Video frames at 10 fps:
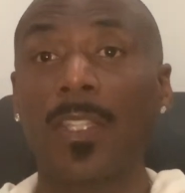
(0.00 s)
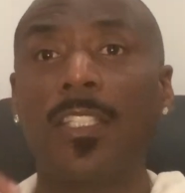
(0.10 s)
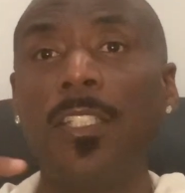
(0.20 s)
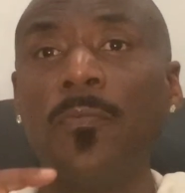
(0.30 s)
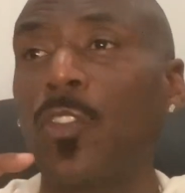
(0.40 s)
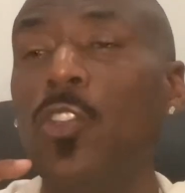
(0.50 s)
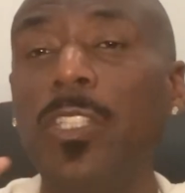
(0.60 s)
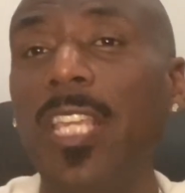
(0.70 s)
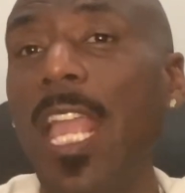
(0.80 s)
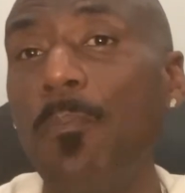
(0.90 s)
See, you
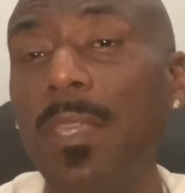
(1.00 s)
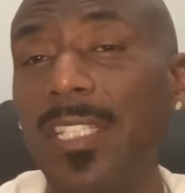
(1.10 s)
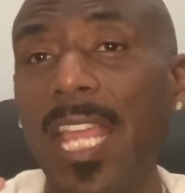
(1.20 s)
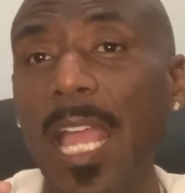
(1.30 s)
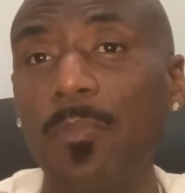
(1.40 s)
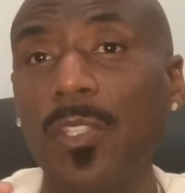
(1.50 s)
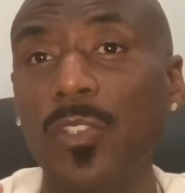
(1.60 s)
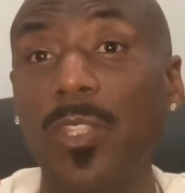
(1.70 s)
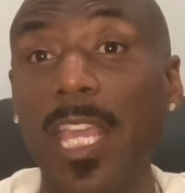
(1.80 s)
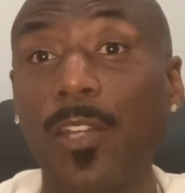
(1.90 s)
can't be tapped
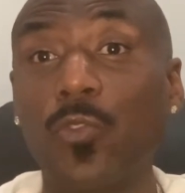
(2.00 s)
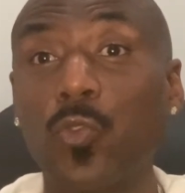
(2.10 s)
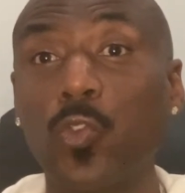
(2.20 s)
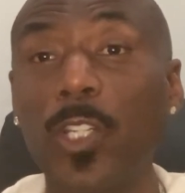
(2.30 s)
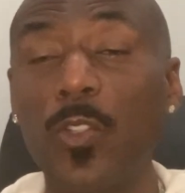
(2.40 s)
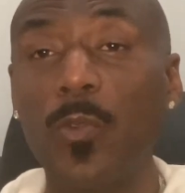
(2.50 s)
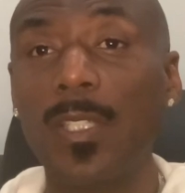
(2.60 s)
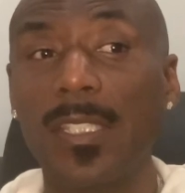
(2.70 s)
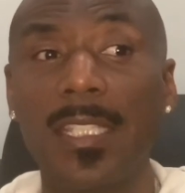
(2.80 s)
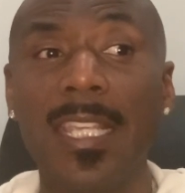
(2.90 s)
into that
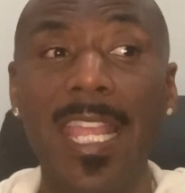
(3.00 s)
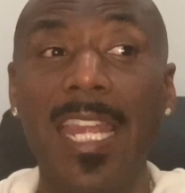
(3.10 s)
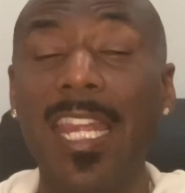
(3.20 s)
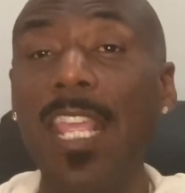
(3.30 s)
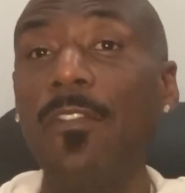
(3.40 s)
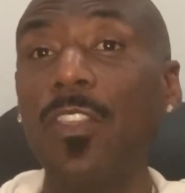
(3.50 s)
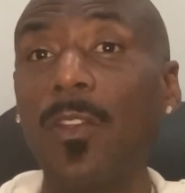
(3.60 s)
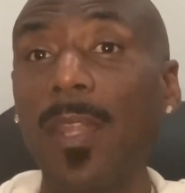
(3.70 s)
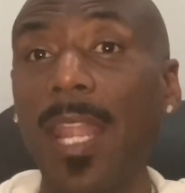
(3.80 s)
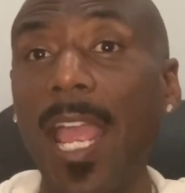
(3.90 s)
frequency living
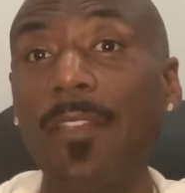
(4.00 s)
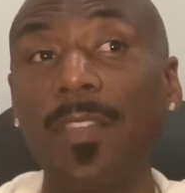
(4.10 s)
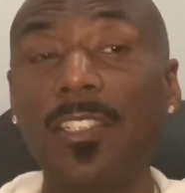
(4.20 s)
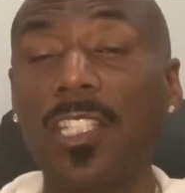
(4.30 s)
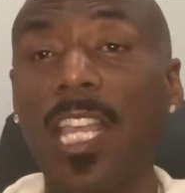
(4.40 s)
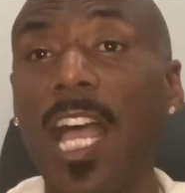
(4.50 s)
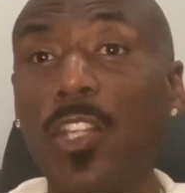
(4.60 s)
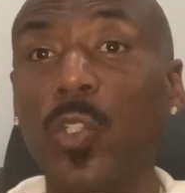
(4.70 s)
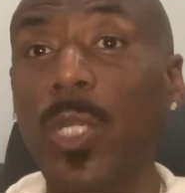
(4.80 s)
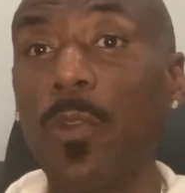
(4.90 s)
your life that's
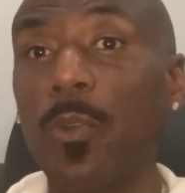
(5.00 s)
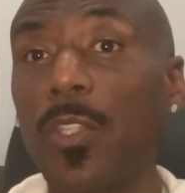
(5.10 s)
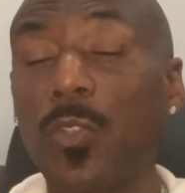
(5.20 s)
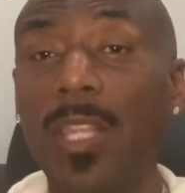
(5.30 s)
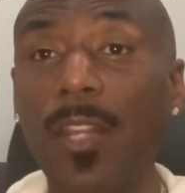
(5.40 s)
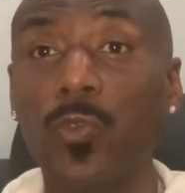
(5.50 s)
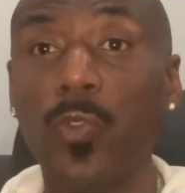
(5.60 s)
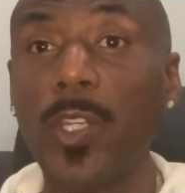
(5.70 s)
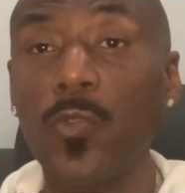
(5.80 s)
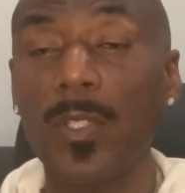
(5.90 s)
contrary to that
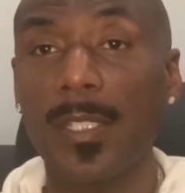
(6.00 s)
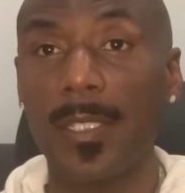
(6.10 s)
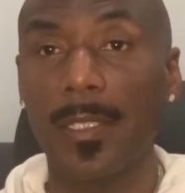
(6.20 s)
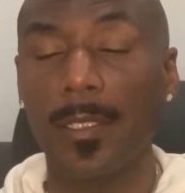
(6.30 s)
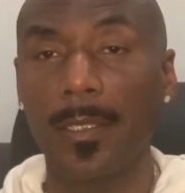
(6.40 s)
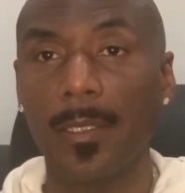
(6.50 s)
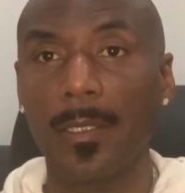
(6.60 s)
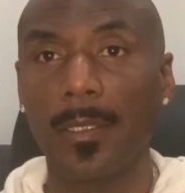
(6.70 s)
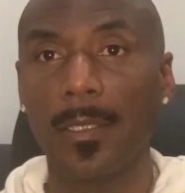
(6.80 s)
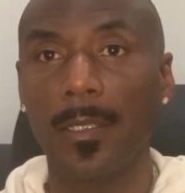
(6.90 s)
frequency.
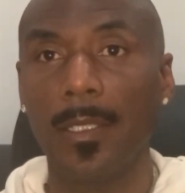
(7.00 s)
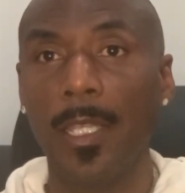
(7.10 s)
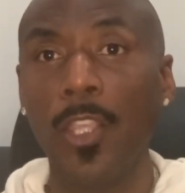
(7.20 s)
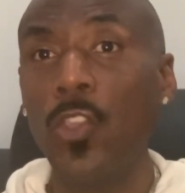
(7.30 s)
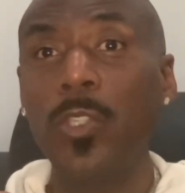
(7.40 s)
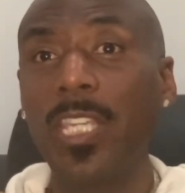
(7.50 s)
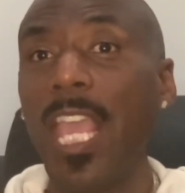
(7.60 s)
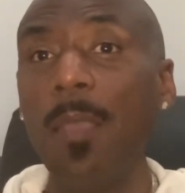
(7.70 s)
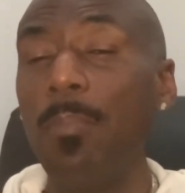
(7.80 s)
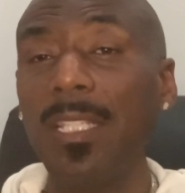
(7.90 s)
You
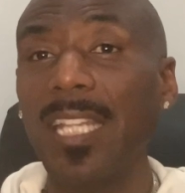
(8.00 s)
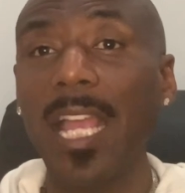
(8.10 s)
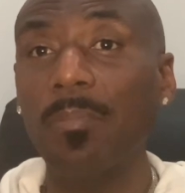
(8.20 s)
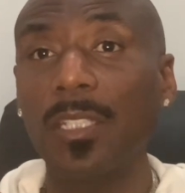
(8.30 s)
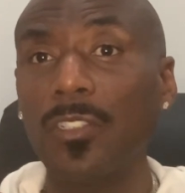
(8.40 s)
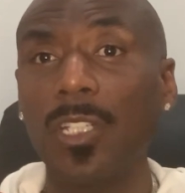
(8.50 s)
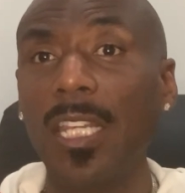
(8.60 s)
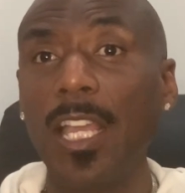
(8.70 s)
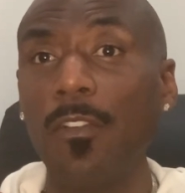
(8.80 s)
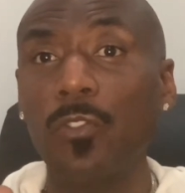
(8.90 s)
can't be tapped into
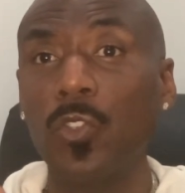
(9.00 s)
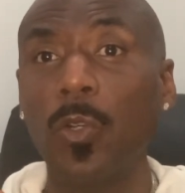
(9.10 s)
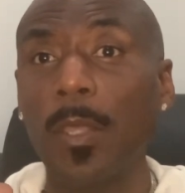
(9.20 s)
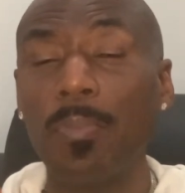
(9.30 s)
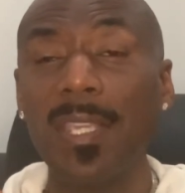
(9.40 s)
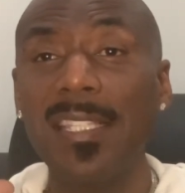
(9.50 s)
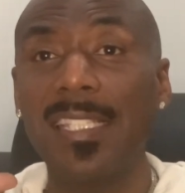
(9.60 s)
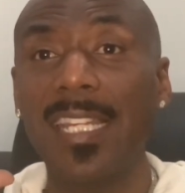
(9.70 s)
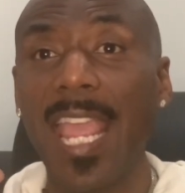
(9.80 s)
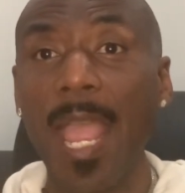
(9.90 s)
love, joy, peace,
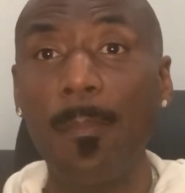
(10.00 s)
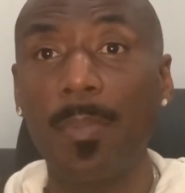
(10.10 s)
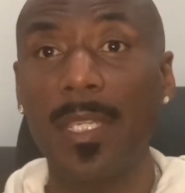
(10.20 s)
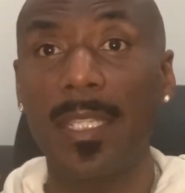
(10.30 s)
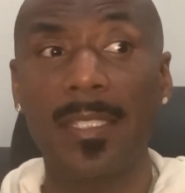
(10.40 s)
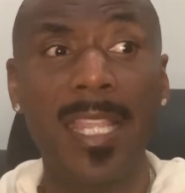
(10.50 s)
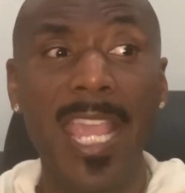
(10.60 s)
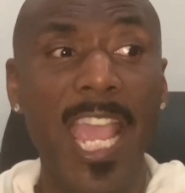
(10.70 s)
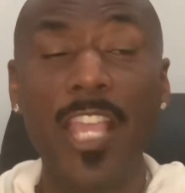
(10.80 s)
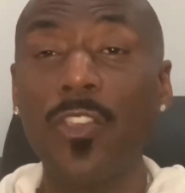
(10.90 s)
and happiness,
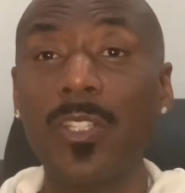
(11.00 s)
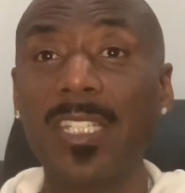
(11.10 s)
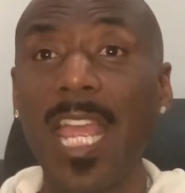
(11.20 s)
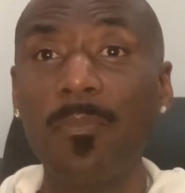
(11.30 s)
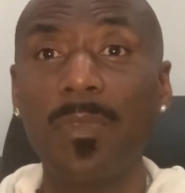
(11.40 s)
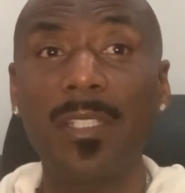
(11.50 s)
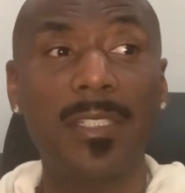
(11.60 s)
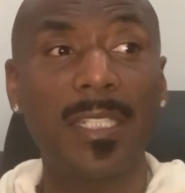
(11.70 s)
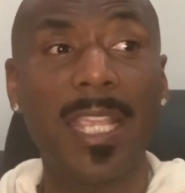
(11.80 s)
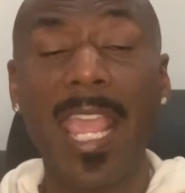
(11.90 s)
and you're tapped
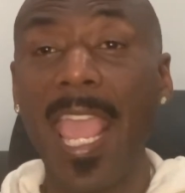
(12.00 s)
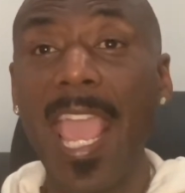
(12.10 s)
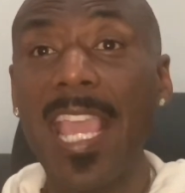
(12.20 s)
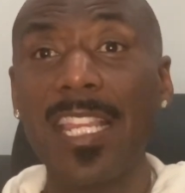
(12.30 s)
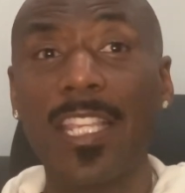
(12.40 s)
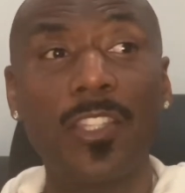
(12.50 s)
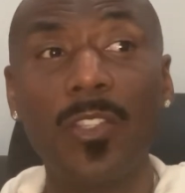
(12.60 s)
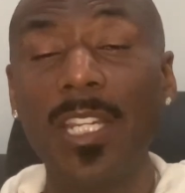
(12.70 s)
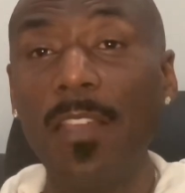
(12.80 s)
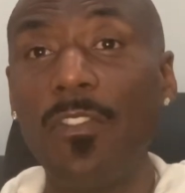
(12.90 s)
into hate, and
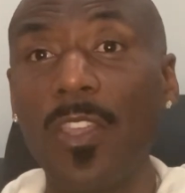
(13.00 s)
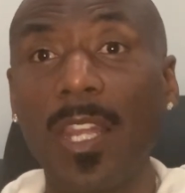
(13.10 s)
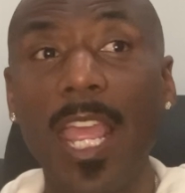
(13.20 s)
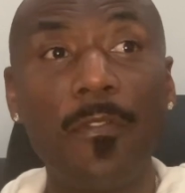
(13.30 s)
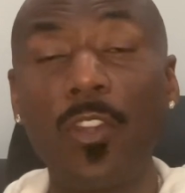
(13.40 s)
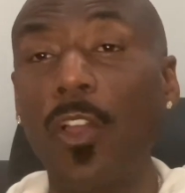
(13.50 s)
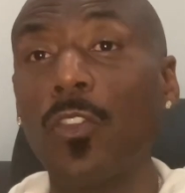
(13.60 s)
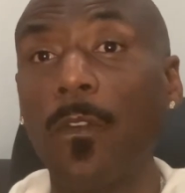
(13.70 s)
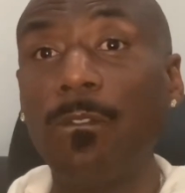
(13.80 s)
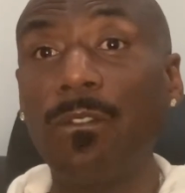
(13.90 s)
you're living your life, and all
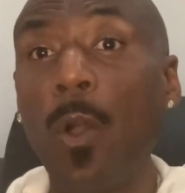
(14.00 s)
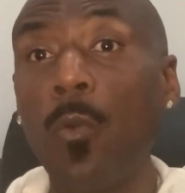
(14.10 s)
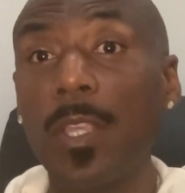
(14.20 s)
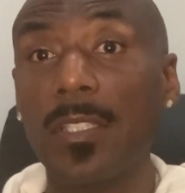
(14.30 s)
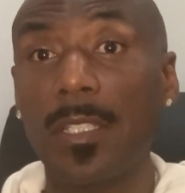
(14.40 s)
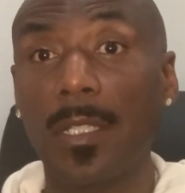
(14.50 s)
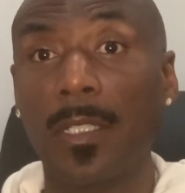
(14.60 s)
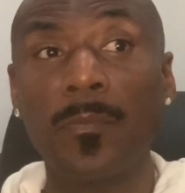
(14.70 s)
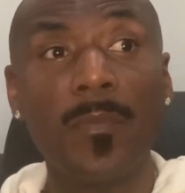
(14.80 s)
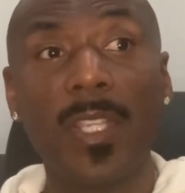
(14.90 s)
you're focused
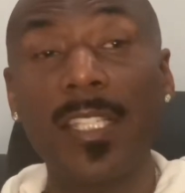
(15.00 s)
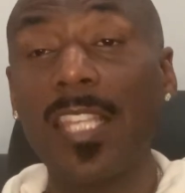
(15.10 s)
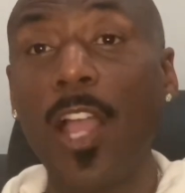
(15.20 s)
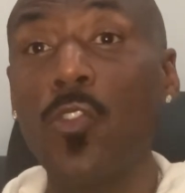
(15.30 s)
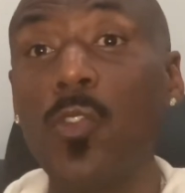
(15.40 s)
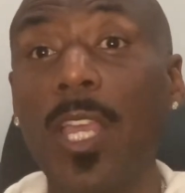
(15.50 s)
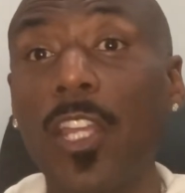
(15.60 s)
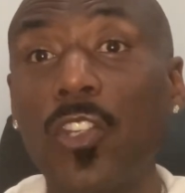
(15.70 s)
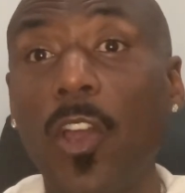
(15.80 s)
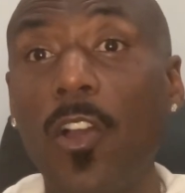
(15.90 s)
on is how you
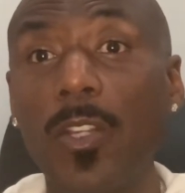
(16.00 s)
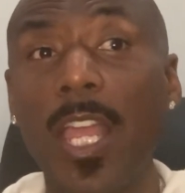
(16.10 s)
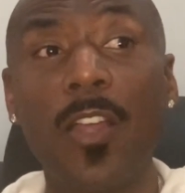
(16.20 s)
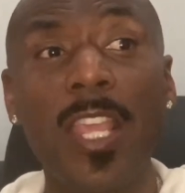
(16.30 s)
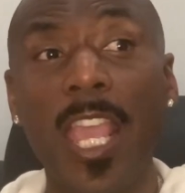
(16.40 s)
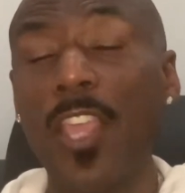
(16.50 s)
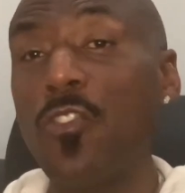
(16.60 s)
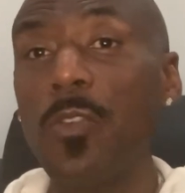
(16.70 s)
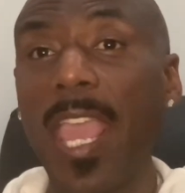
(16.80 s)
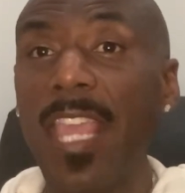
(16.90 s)
got dogged out, and
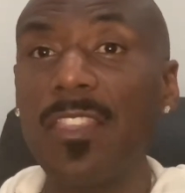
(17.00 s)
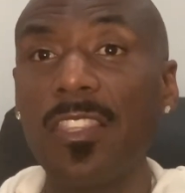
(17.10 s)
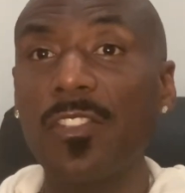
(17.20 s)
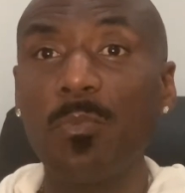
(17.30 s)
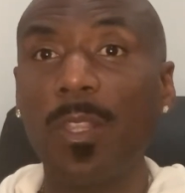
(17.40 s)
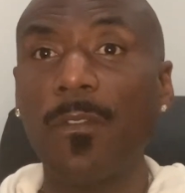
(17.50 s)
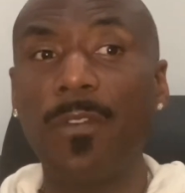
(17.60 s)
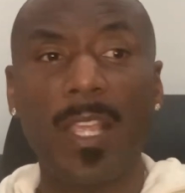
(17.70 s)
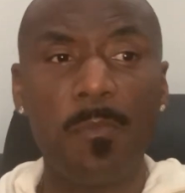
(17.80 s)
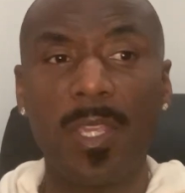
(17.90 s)
you hate this
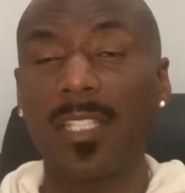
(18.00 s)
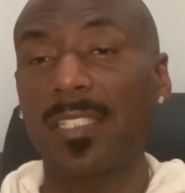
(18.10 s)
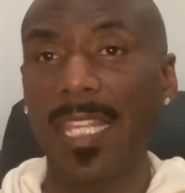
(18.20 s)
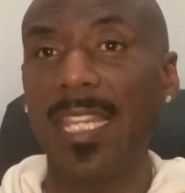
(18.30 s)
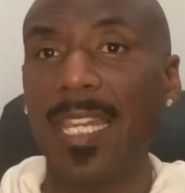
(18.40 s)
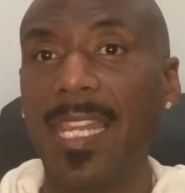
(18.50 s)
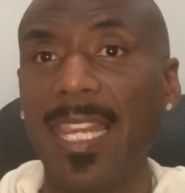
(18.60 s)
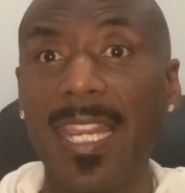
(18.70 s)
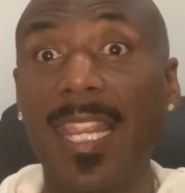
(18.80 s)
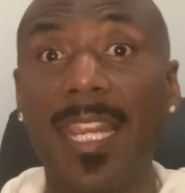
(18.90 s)
motherfucker because they did, did,
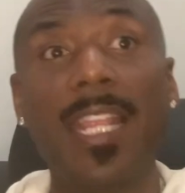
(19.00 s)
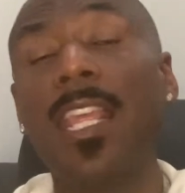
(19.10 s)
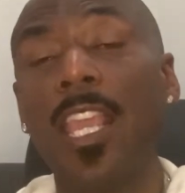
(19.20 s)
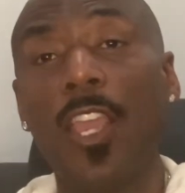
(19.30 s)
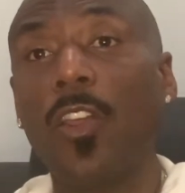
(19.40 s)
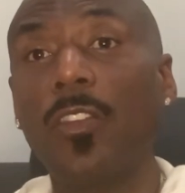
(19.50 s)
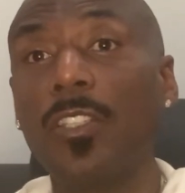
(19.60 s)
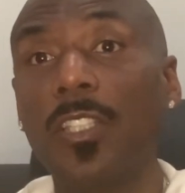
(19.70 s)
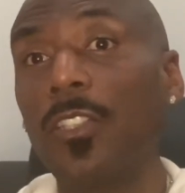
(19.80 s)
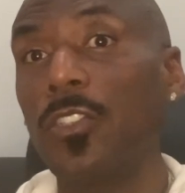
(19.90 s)
did, did, did and all
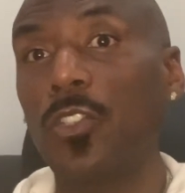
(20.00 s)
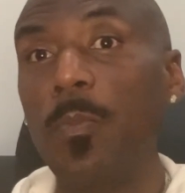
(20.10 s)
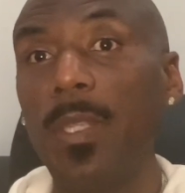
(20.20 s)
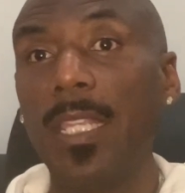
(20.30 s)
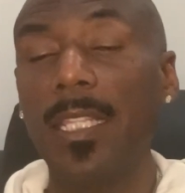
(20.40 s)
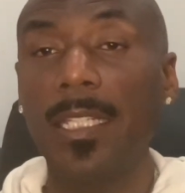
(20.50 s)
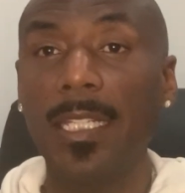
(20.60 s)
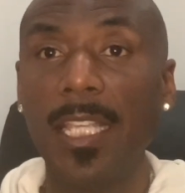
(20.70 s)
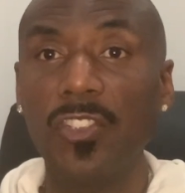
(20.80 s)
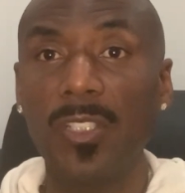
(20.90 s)
this other stupid,
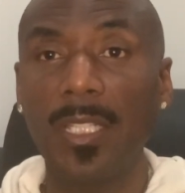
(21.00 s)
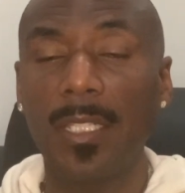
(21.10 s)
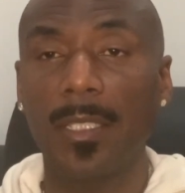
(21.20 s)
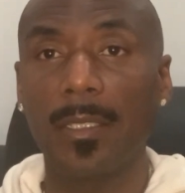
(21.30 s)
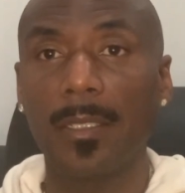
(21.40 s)
ignorant ass shit.